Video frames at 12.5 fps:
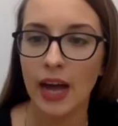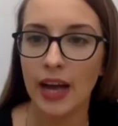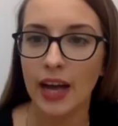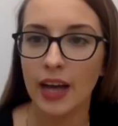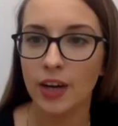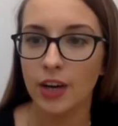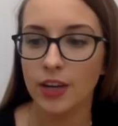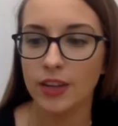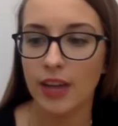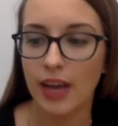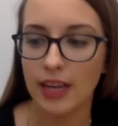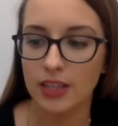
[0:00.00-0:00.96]
had
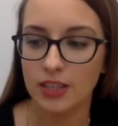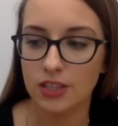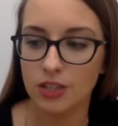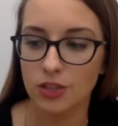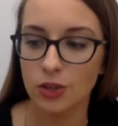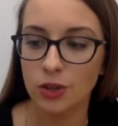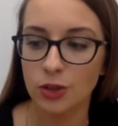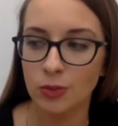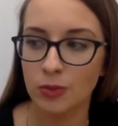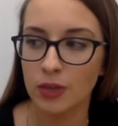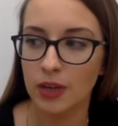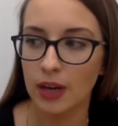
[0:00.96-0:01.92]
heard that
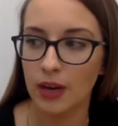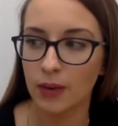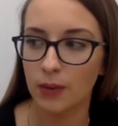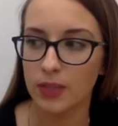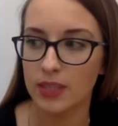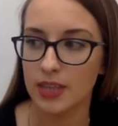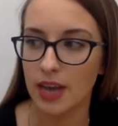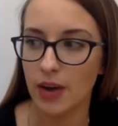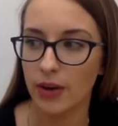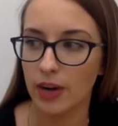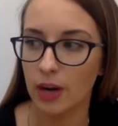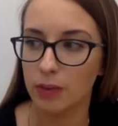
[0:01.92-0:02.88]
Zoom was
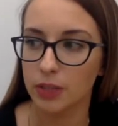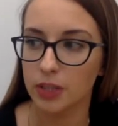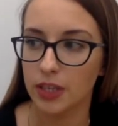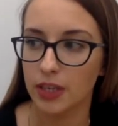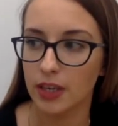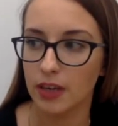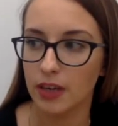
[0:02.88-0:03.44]
now an option